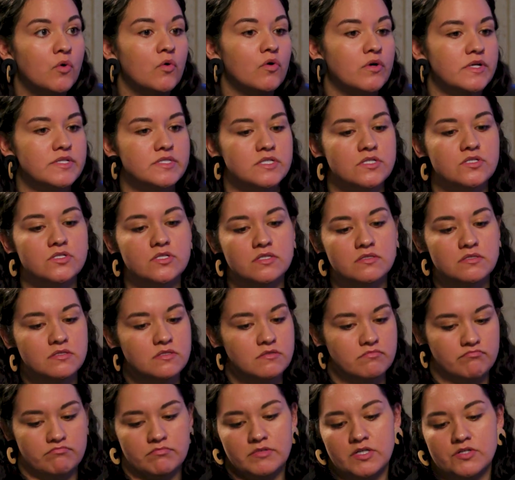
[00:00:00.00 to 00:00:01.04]
or is it
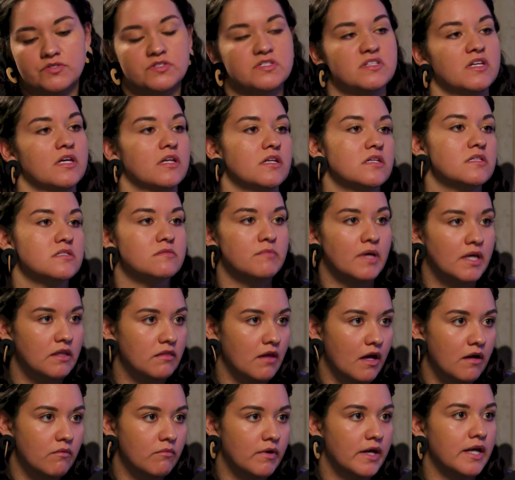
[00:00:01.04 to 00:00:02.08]
just their skin is made
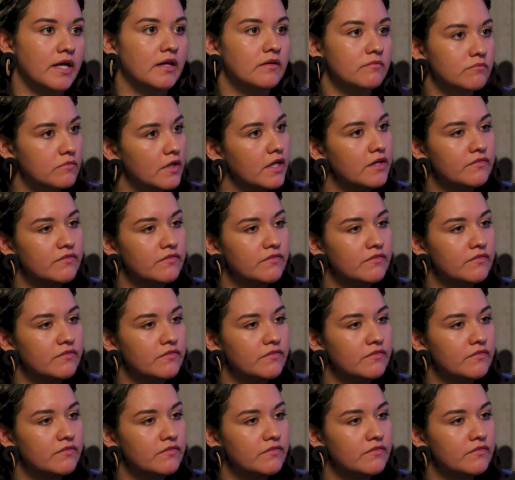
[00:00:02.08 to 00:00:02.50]
that way?